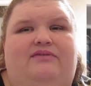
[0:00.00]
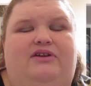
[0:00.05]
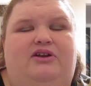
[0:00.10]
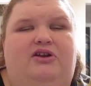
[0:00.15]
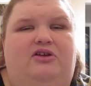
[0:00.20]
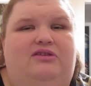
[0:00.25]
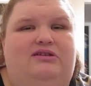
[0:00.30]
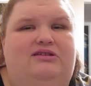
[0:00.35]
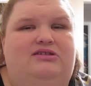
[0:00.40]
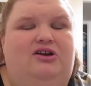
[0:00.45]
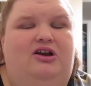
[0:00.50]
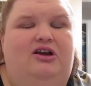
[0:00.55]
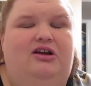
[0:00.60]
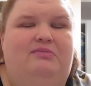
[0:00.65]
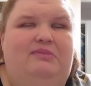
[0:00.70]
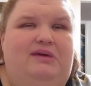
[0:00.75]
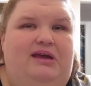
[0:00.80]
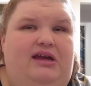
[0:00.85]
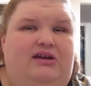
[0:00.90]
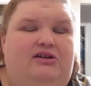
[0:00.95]
you know, the dark
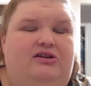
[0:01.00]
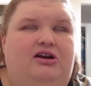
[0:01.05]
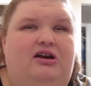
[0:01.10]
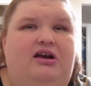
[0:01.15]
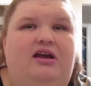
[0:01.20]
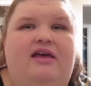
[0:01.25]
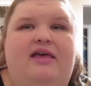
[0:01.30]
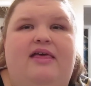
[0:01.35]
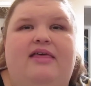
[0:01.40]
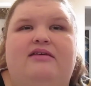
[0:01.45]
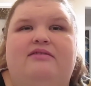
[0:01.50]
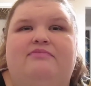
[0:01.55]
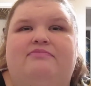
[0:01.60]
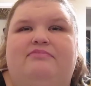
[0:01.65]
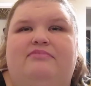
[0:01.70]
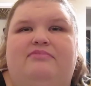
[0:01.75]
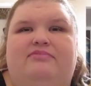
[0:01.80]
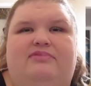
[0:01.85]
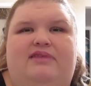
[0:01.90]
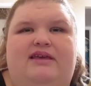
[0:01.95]
meat or
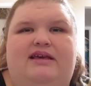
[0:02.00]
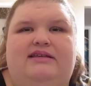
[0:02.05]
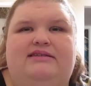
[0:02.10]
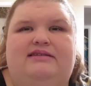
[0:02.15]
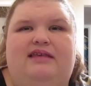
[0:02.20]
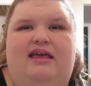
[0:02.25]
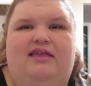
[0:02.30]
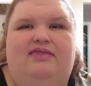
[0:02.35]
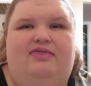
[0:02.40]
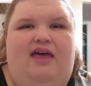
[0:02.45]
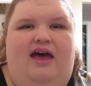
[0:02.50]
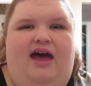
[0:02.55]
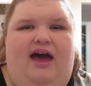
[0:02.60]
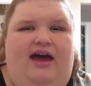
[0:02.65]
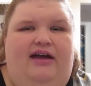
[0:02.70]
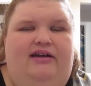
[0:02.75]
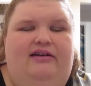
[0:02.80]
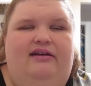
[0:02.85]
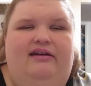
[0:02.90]
things like that.